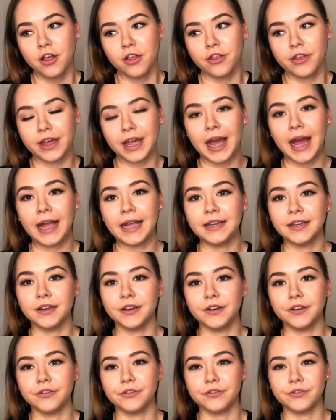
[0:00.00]
the kind
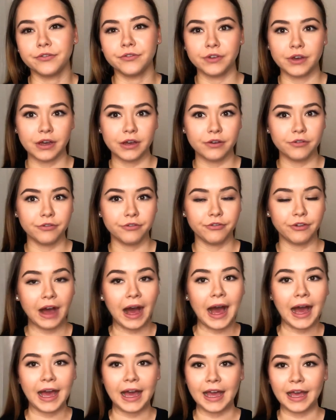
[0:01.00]
of
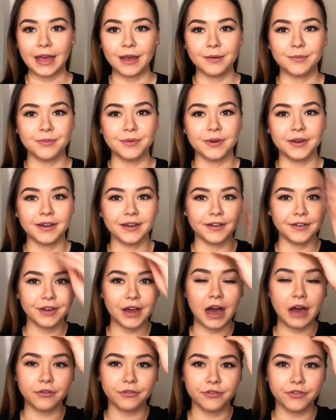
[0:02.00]
vibe
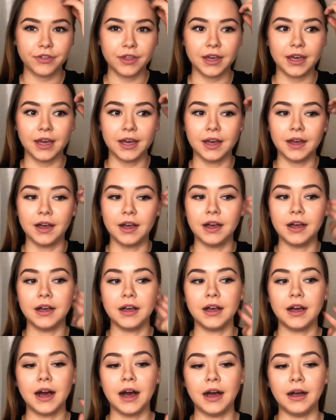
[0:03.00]
of
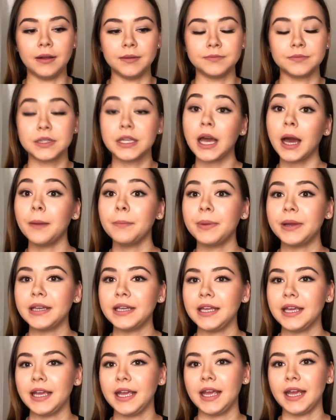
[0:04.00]
the
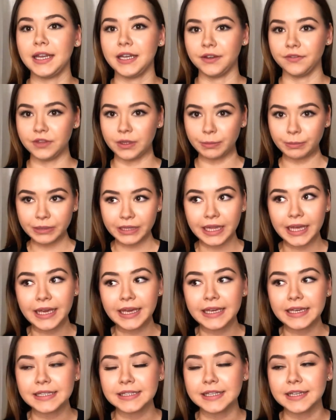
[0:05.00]
company and of the
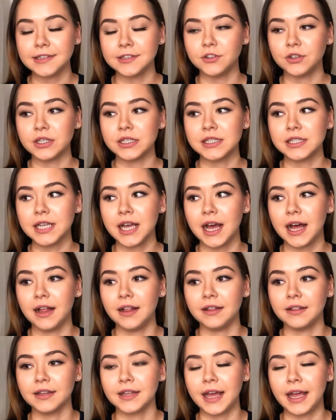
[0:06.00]
place, and you can
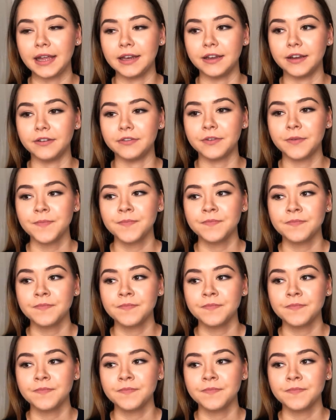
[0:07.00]
tell kind of